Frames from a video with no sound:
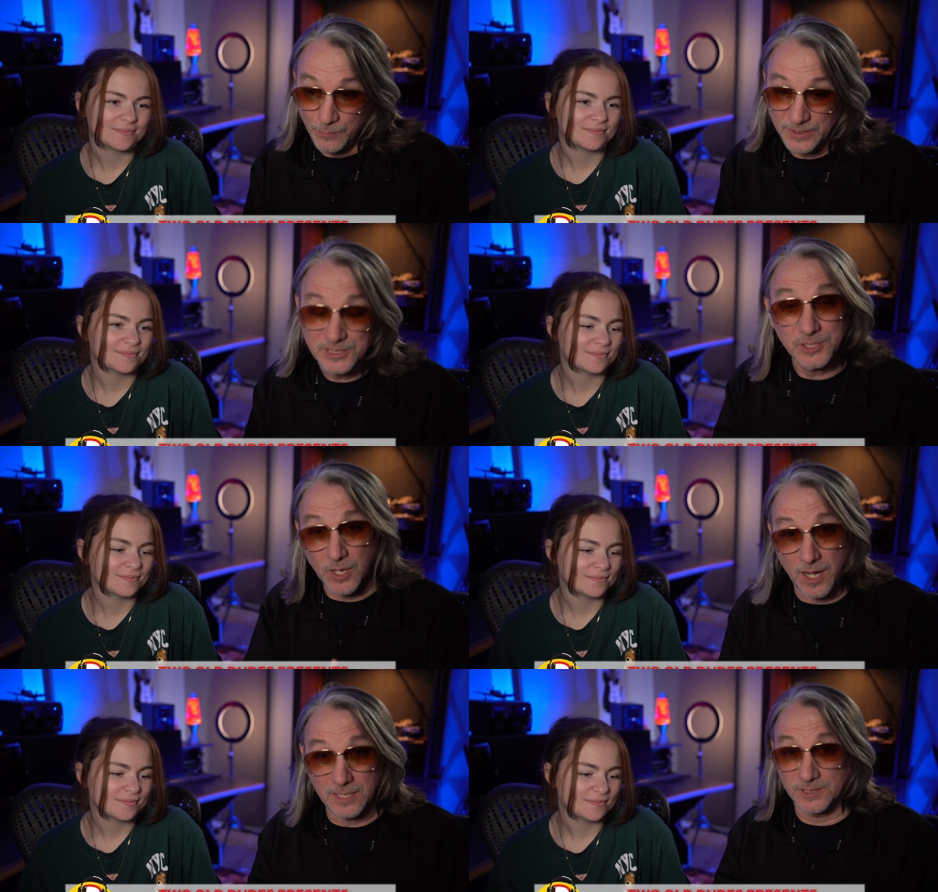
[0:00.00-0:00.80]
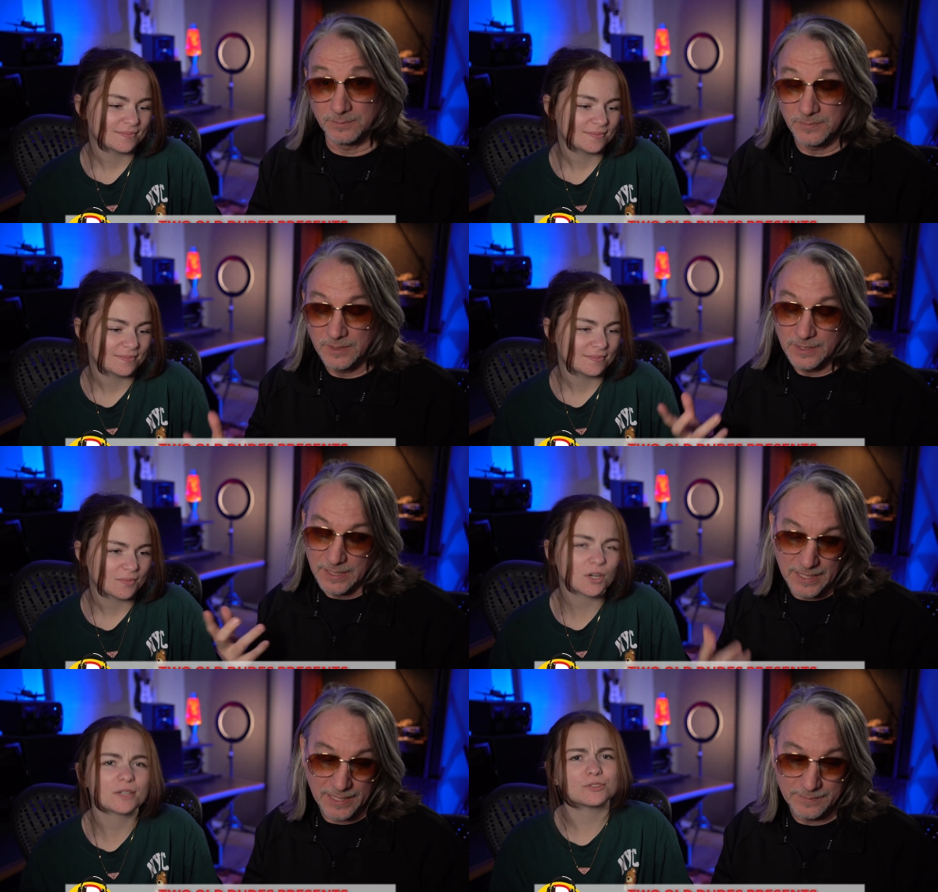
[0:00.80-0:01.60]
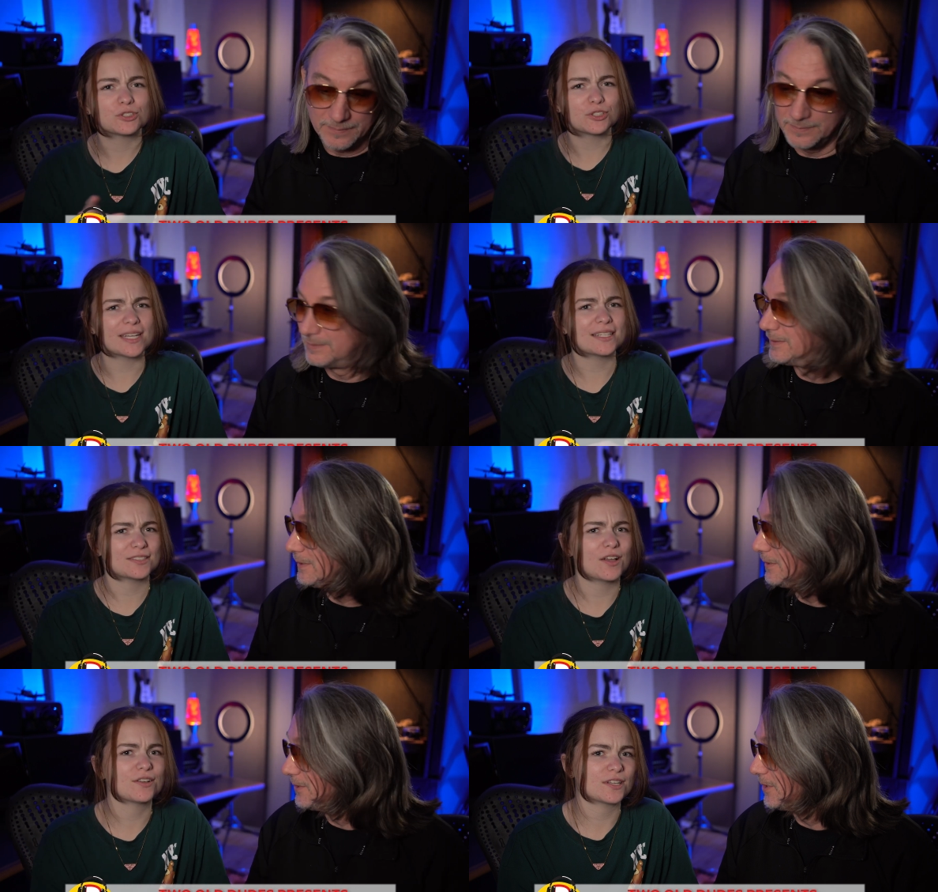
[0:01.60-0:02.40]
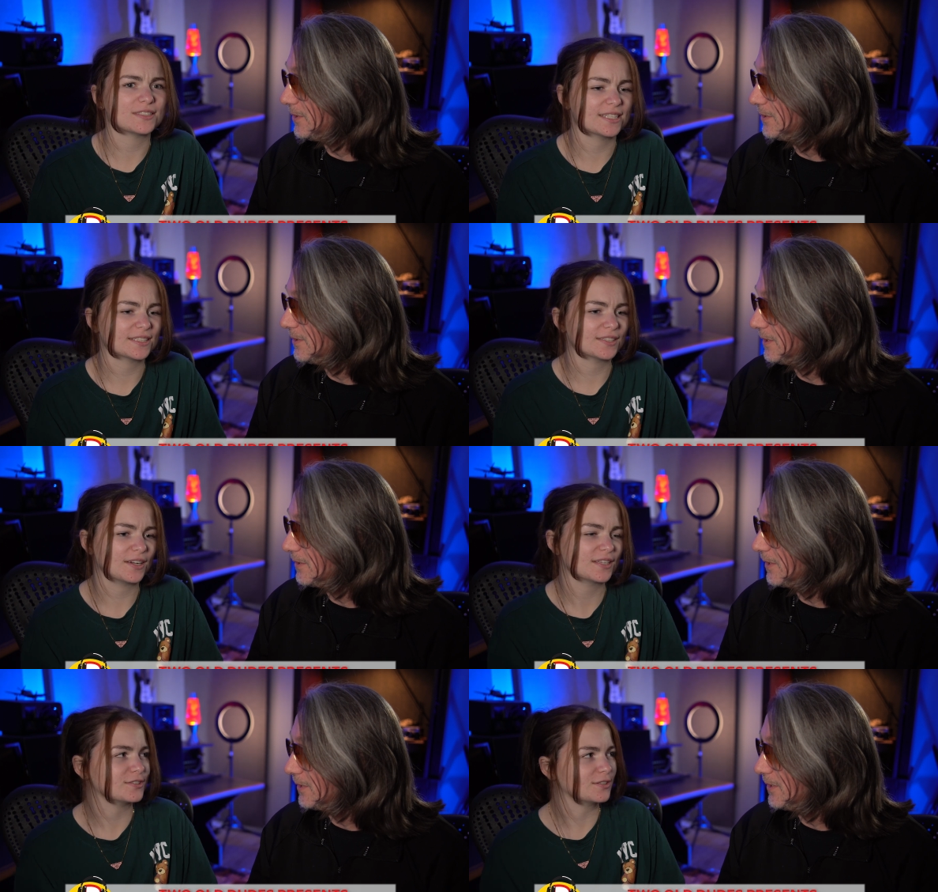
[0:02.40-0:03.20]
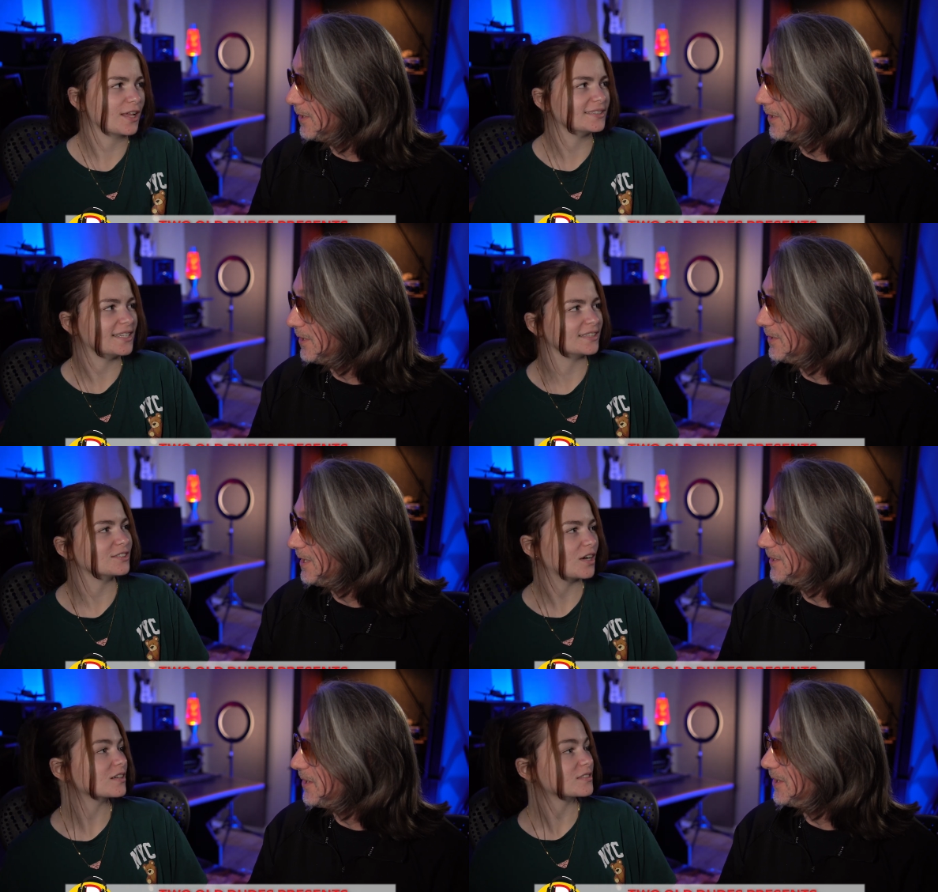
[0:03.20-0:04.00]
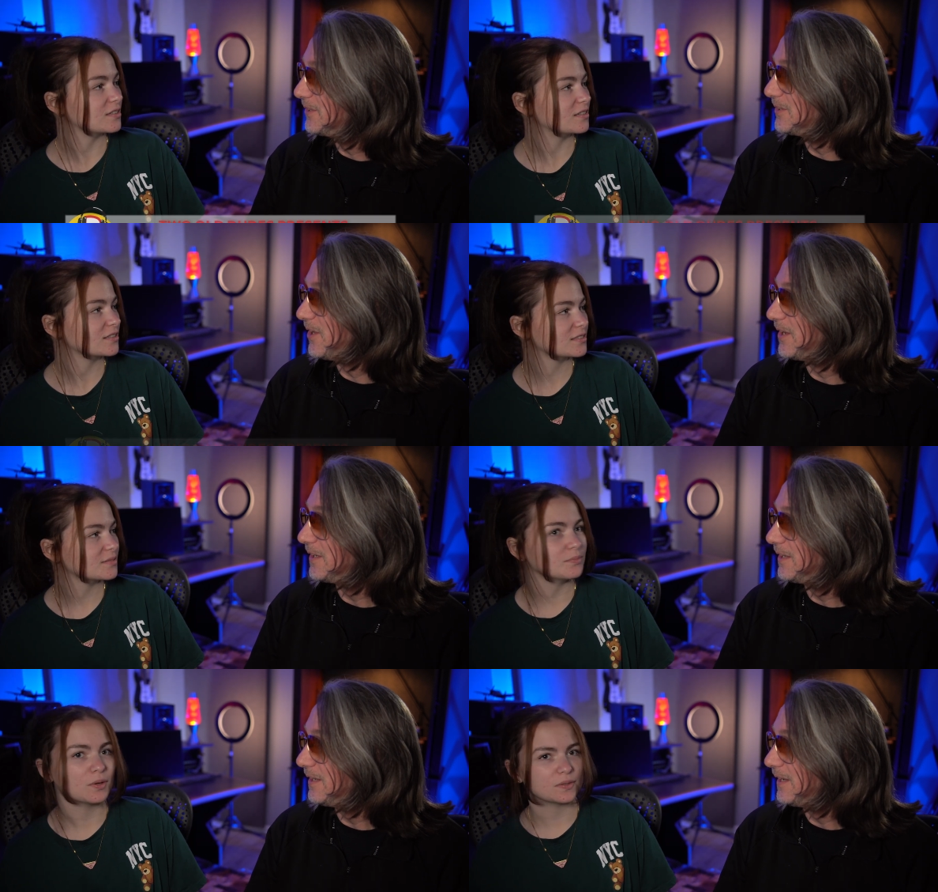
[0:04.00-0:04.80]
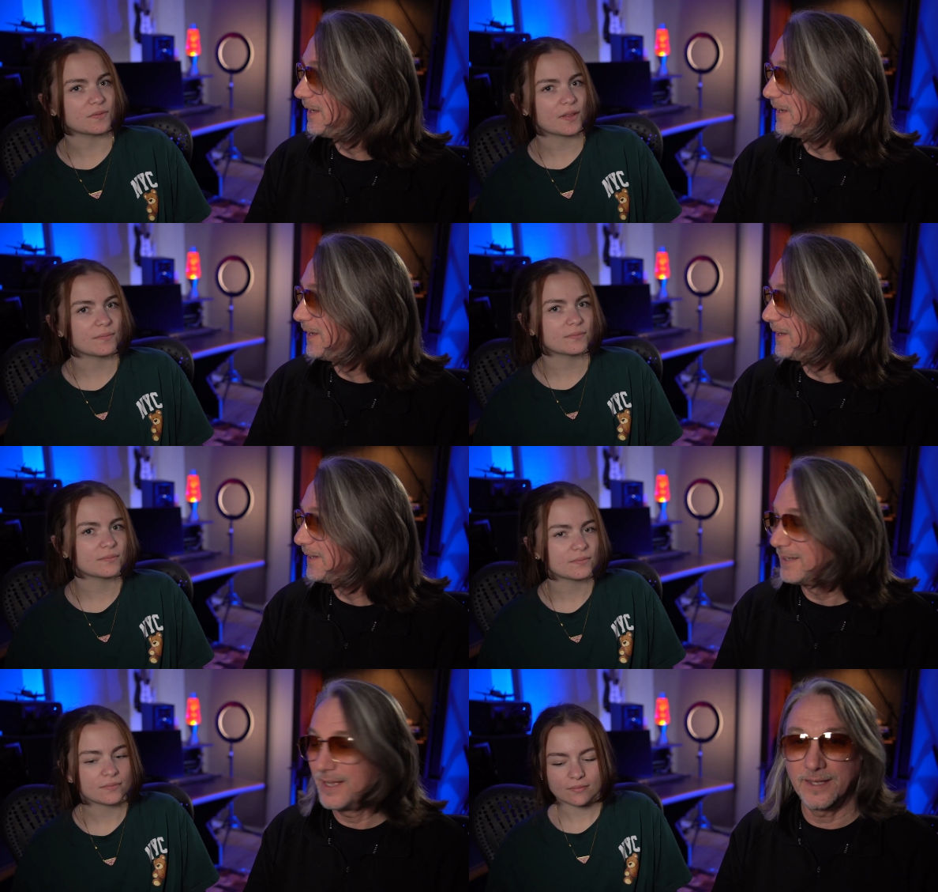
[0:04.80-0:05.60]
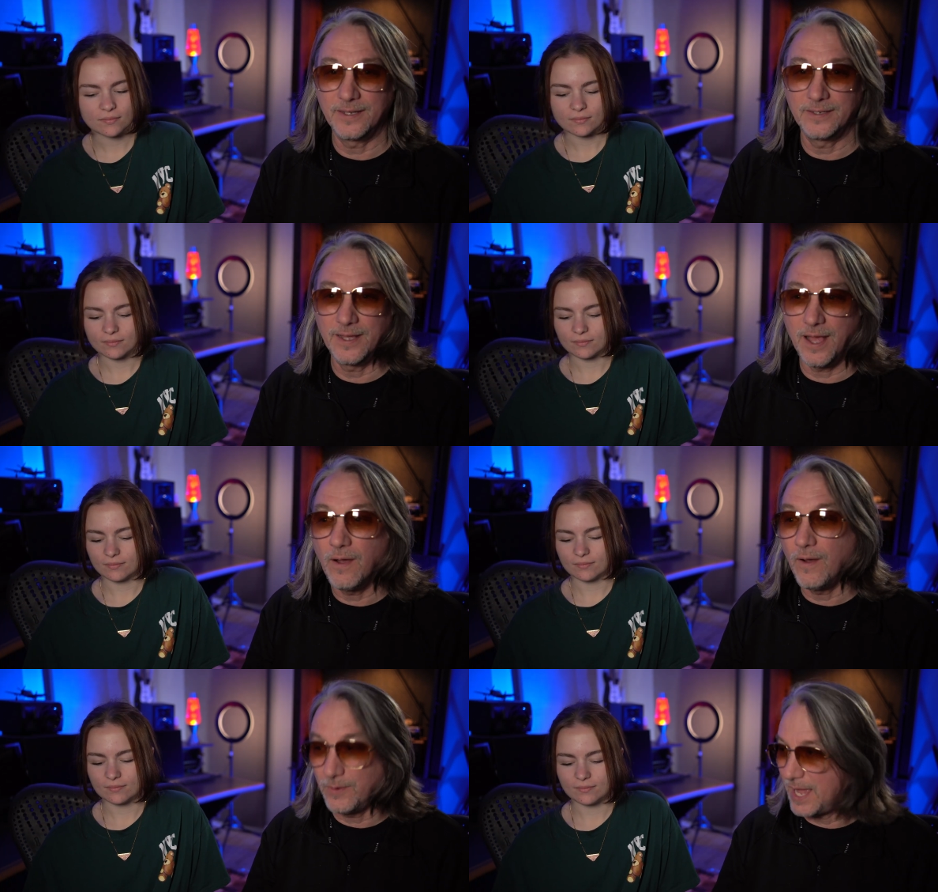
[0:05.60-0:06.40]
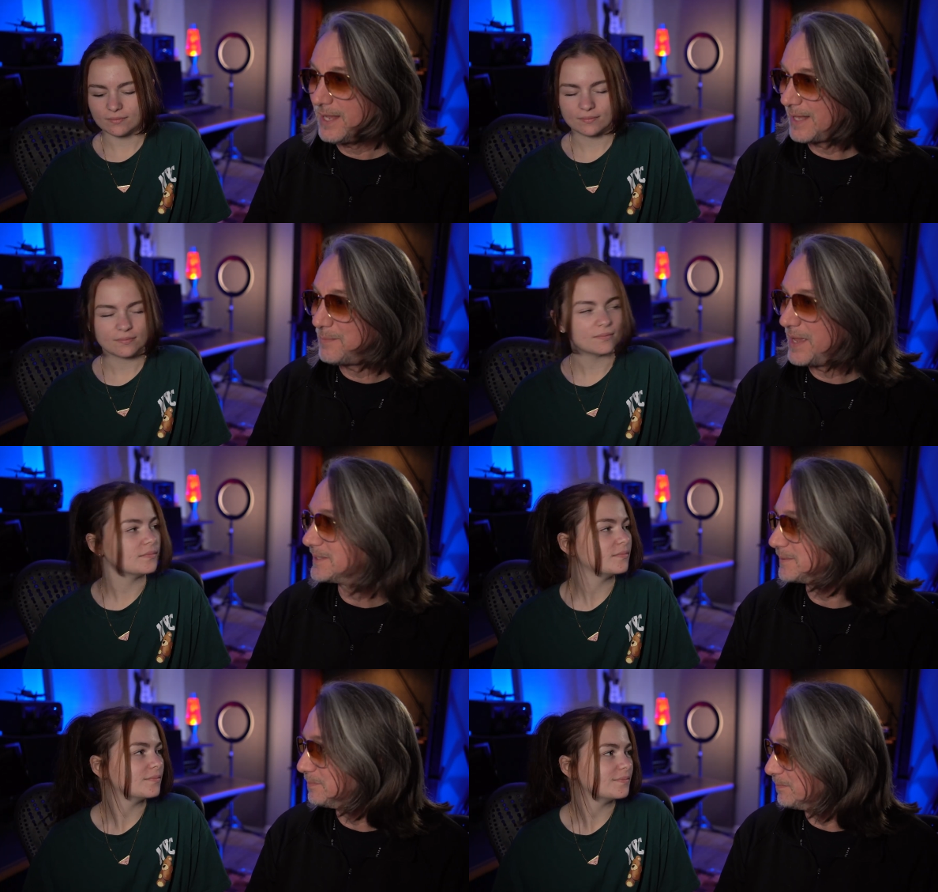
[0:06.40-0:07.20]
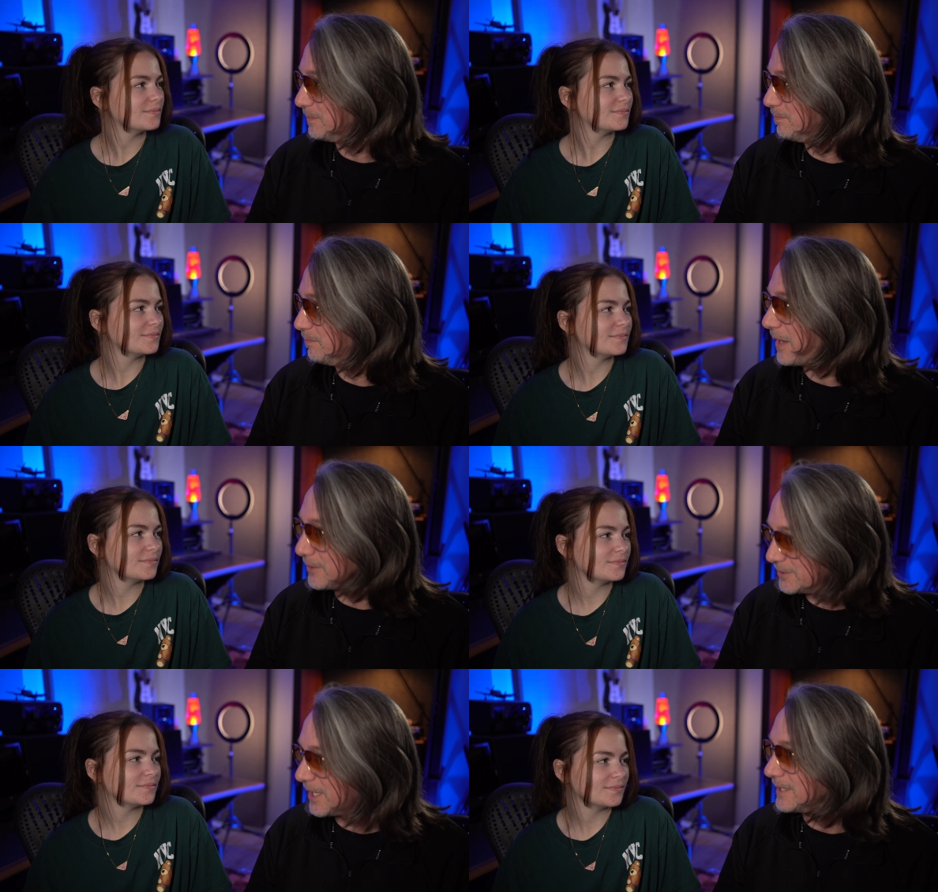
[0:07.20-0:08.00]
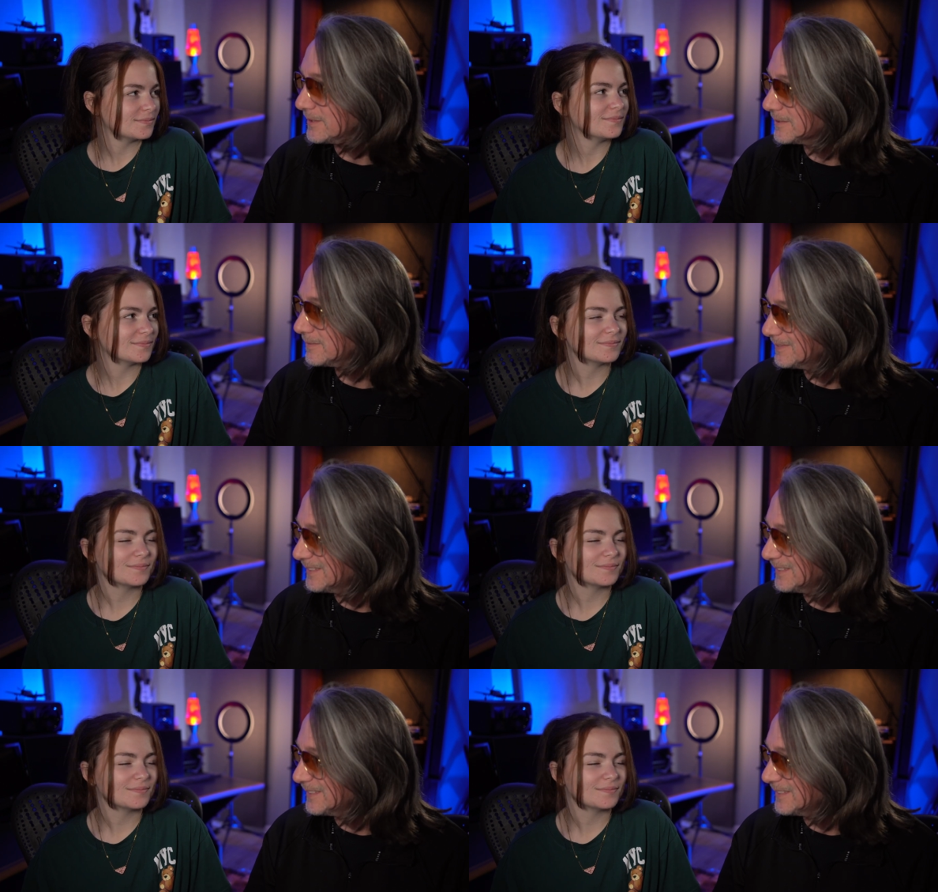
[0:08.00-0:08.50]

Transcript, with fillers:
Speaker 1: which is awesome.
Speaker 2: Or uh, trending songs on TikTok. These are not TikTok songs, most of them.
Speaker 1: Oh, okay. That makes better sense.